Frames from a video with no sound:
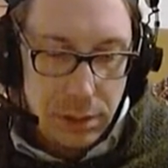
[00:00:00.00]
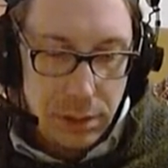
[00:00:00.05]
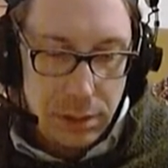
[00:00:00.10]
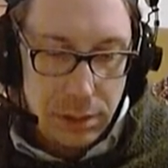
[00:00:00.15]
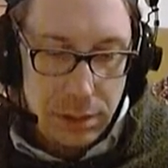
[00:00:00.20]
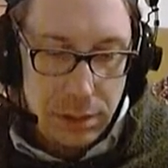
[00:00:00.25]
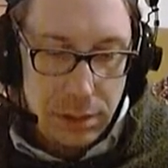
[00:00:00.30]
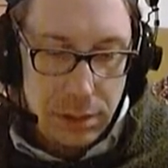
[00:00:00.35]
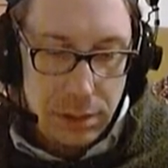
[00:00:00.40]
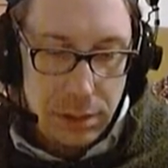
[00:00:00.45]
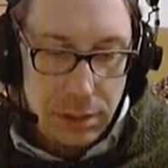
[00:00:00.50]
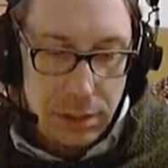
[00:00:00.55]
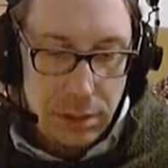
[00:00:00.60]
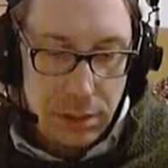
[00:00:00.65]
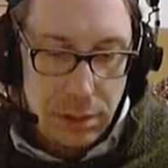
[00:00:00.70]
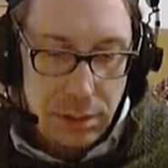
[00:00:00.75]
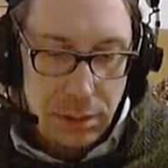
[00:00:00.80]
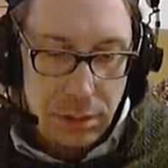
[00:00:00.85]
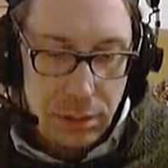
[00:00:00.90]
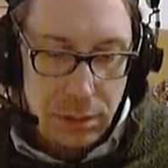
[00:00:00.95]

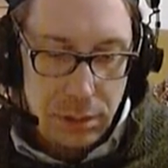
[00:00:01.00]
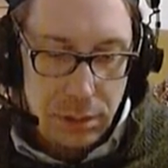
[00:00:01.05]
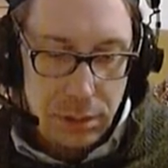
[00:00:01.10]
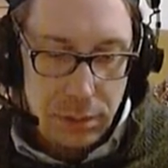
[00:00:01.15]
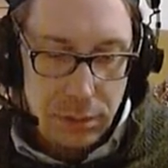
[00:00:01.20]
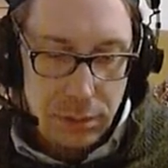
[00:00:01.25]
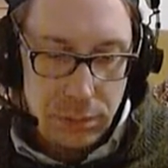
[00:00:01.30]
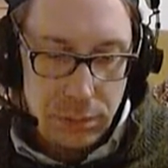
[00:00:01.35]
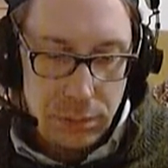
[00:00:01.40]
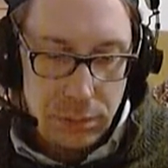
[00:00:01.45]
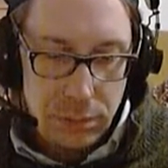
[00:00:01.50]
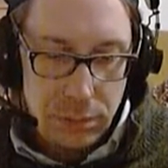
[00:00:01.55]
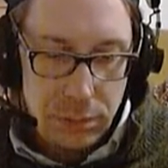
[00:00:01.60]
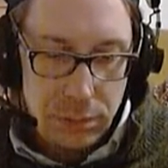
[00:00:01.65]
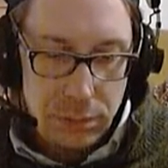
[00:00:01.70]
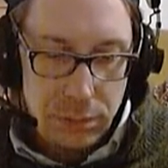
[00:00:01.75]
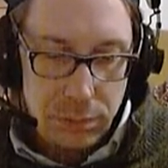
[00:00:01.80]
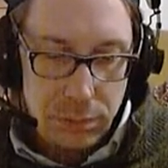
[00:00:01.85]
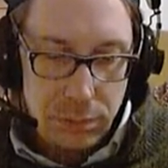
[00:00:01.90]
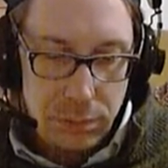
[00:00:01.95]

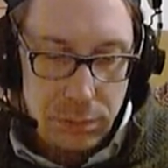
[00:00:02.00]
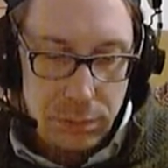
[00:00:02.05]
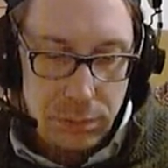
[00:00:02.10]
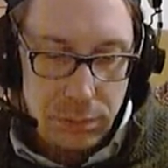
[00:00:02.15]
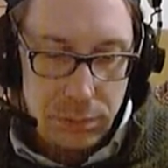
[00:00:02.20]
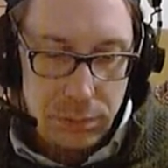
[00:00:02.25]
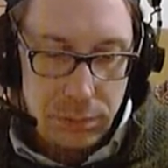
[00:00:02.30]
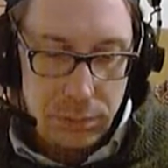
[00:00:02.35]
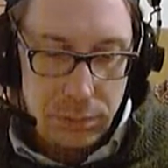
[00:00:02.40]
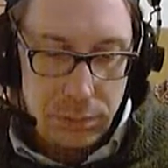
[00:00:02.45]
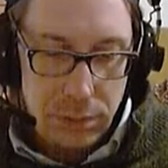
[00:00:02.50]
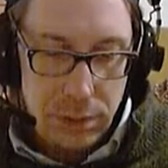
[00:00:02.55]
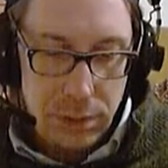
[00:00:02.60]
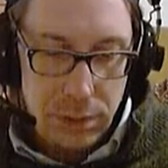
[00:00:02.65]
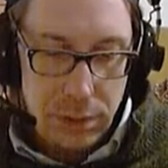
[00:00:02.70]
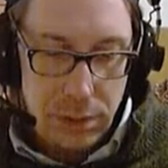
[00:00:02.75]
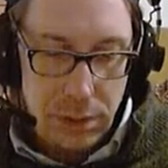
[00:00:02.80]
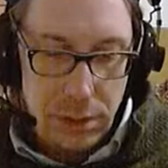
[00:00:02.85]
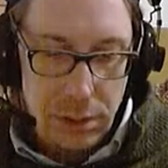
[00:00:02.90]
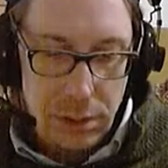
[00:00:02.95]
So
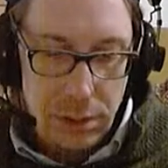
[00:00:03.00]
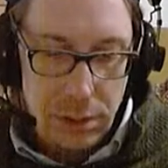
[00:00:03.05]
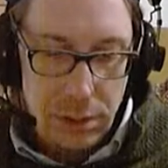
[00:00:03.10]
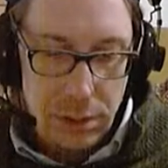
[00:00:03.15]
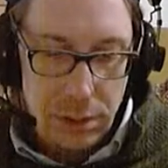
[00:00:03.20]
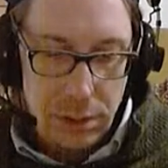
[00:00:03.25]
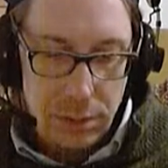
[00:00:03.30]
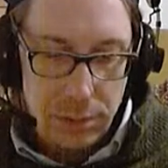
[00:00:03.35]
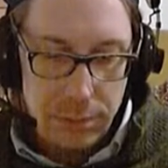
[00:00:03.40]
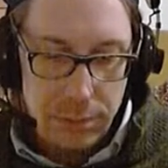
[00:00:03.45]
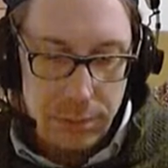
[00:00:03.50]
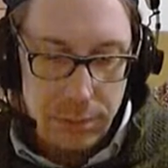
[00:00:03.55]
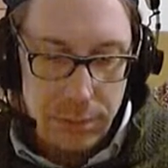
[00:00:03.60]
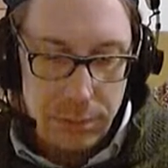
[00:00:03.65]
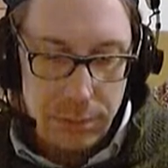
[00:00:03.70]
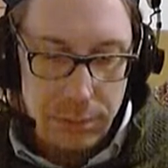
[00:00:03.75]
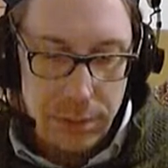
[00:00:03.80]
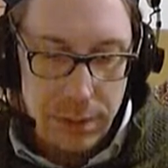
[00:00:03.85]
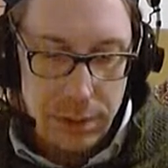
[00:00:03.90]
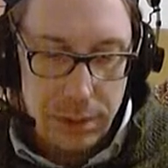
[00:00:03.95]
yeah,
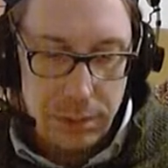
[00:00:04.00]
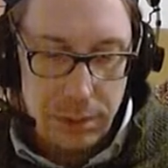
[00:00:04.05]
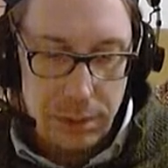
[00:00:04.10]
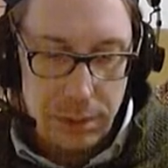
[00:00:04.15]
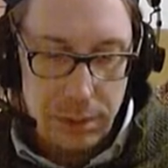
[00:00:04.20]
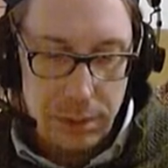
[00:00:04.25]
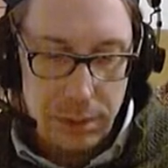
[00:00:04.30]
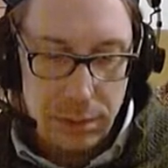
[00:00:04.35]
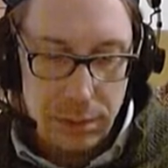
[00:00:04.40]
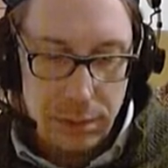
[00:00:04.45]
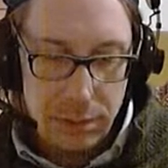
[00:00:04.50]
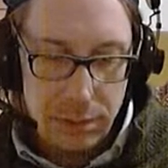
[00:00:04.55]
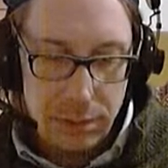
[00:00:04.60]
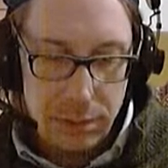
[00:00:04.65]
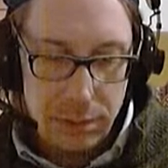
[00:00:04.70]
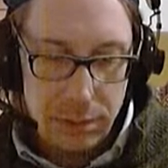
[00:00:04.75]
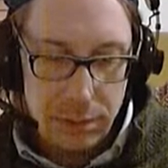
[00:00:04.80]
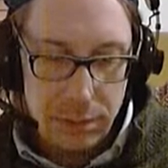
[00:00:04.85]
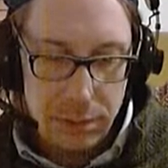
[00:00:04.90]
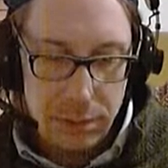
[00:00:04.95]
that's about
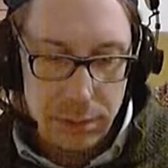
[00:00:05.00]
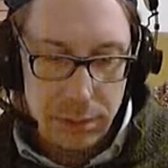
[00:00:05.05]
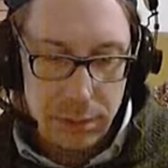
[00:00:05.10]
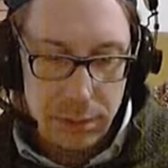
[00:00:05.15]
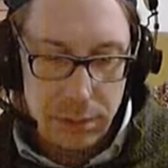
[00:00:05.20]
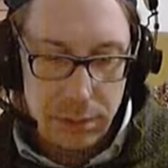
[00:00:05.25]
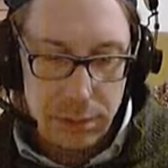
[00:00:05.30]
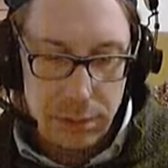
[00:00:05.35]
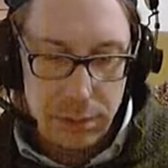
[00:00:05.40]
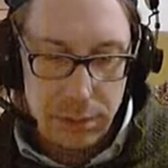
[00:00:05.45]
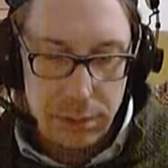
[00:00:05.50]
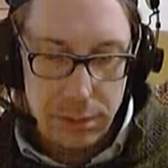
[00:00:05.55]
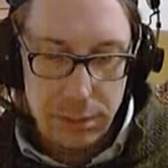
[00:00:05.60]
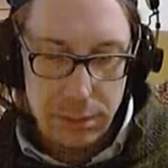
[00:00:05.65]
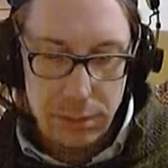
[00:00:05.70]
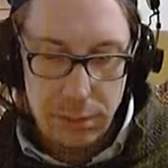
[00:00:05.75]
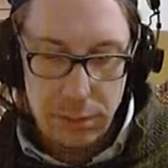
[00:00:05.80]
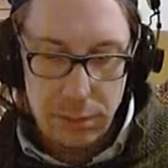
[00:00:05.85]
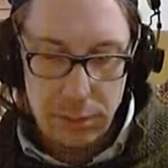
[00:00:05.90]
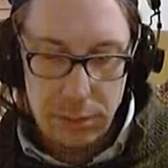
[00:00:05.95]
all. That's
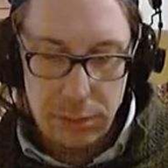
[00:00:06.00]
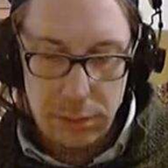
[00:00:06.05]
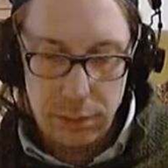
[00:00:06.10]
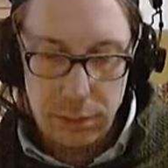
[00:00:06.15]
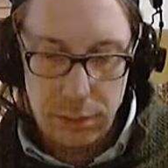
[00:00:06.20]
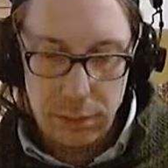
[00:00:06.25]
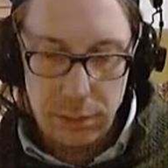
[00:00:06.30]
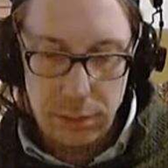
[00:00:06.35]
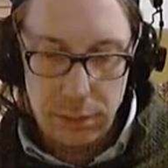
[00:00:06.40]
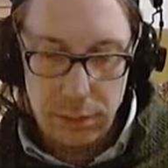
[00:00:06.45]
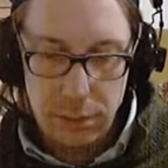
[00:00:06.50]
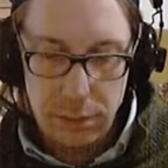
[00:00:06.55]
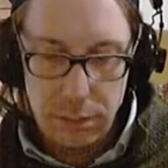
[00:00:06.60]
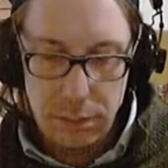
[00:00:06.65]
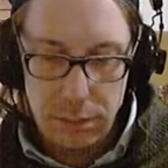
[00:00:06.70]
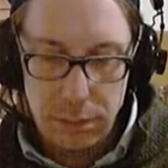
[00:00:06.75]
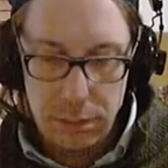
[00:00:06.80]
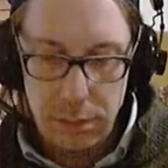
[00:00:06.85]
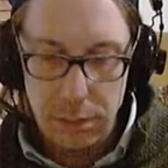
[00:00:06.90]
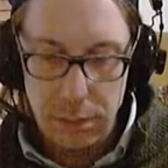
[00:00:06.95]
kind of what's going
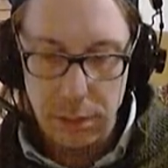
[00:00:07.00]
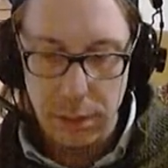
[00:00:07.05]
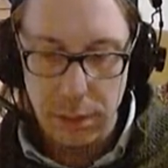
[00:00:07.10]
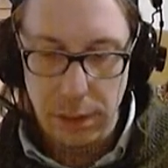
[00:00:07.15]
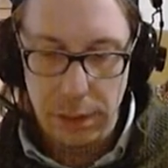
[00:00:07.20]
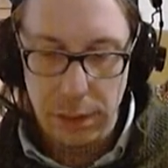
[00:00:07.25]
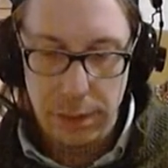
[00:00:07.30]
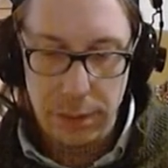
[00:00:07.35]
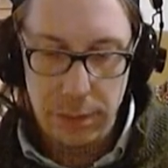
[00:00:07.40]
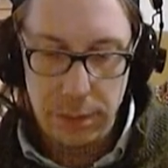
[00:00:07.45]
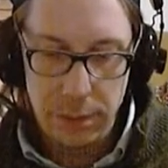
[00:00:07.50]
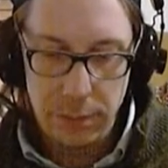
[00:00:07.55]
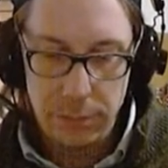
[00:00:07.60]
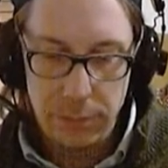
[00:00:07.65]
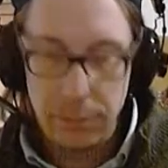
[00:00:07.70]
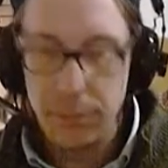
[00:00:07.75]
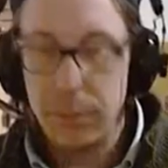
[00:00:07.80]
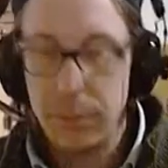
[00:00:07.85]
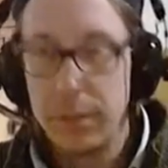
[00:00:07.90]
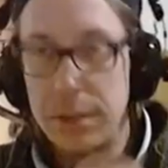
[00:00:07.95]
on. At
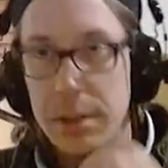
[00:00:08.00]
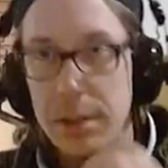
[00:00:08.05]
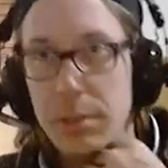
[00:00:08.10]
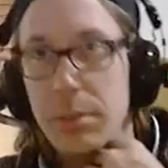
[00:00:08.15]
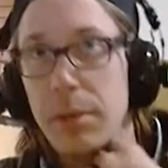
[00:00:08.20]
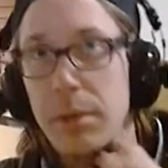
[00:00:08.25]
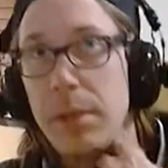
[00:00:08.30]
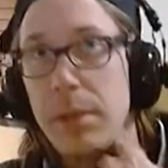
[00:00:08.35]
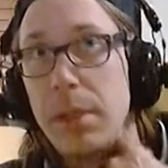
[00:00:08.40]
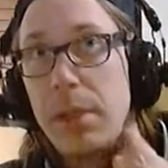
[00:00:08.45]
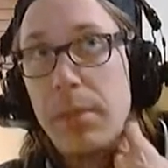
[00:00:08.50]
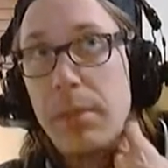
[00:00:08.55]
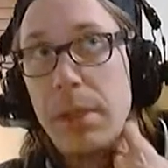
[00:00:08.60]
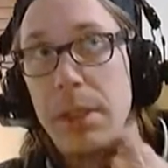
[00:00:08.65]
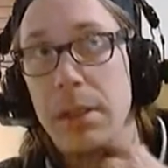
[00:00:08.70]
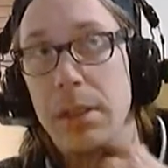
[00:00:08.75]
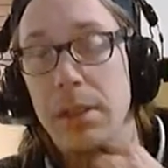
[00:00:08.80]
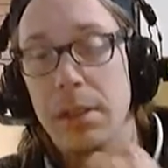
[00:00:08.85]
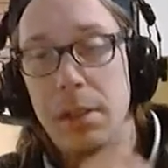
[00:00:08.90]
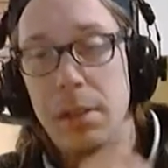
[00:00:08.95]
some point, I
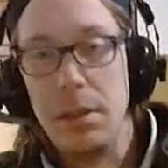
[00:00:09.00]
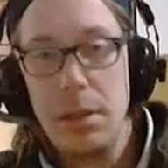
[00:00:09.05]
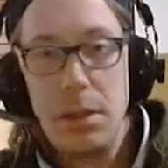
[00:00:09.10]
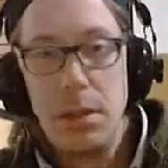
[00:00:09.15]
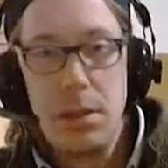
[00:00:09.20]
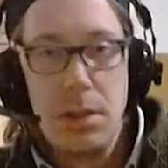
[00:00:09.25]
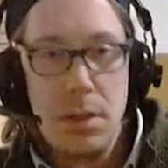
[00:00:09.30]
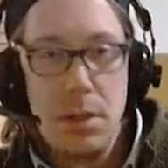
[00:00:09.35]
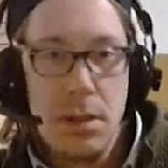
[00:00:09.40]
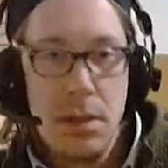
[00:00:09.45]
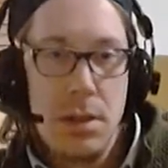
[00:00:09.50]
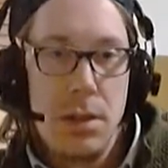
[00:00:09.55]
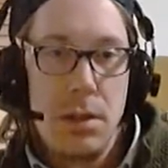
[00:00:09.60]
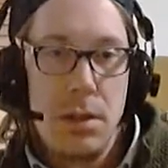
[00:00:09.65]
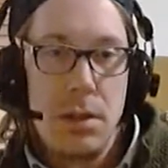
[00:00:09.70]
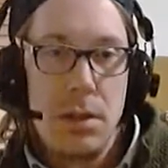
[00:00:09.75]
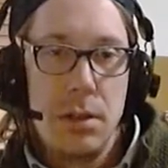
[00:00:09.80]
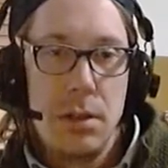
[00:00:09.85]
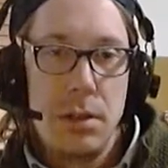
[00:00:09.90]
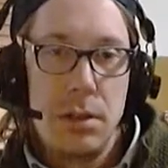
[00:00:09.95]
might
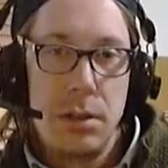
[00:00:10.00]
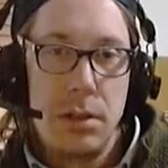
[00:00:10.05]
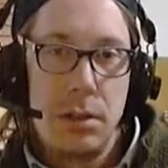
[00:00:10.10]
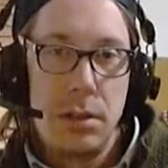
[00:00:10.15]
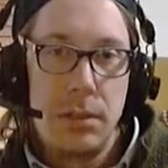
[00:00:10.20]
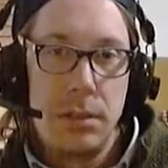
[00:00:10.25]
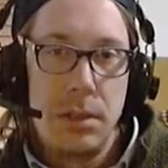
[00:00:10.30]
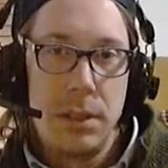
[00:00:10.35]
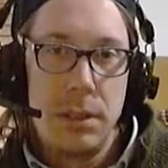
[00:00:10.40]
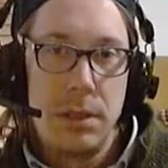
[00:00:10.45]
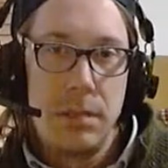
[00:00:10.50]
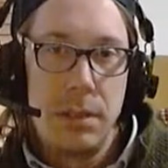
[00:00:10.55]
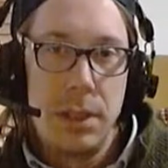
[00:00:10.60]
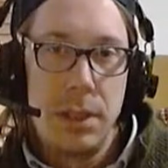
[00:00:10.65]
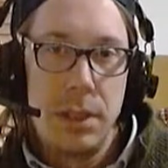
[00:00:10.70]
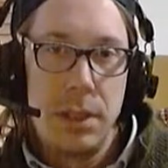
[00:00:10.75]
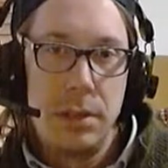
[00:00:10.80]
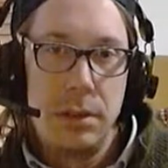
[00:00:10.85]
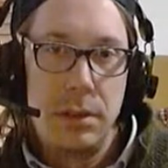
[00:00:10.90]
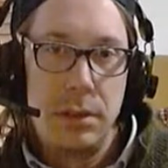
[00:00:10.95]
talk about some
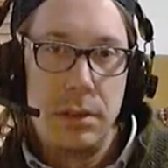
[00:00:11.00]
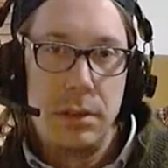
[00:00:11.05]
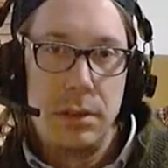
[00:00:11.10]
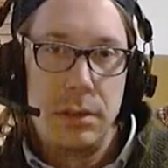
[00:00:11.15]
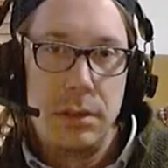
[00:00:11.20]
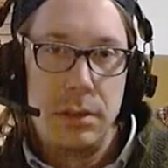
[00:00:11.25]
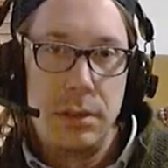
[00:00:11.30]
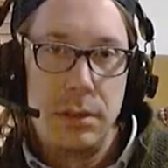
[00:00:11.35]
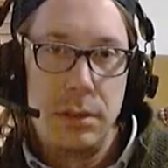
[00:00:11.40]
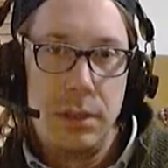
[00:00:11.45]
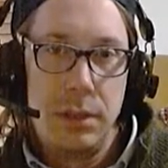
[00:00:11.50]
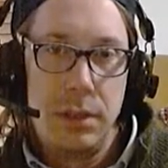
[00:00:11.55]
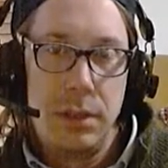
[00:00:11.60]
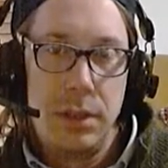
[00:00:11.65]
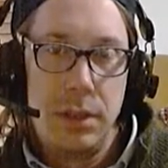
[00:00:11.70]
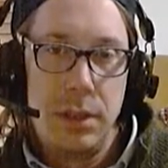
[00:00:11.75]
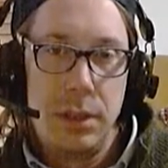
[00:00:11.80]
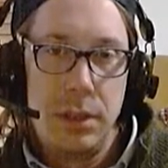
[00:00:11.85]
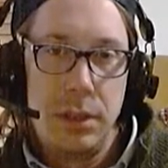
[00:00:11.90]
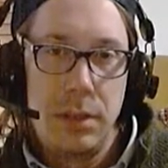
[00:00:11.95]
things that aren't just strictly
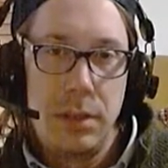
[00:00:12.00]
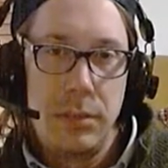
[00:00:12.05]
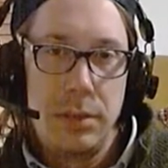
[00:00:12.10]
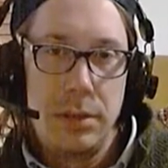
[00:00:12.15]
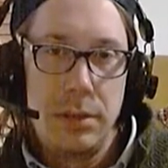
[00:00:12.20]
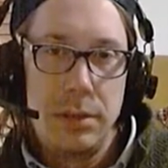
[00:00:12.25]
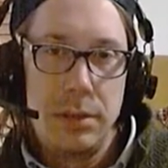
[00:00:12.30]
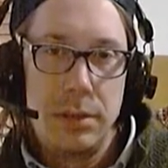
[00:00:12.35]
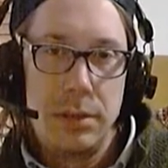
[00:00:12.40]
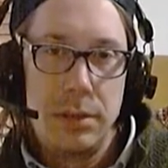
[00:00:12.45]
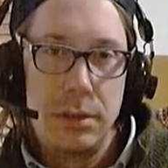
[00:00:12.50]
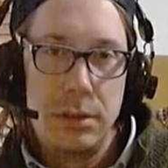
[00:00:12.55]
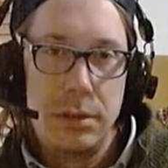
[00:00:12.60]
economics.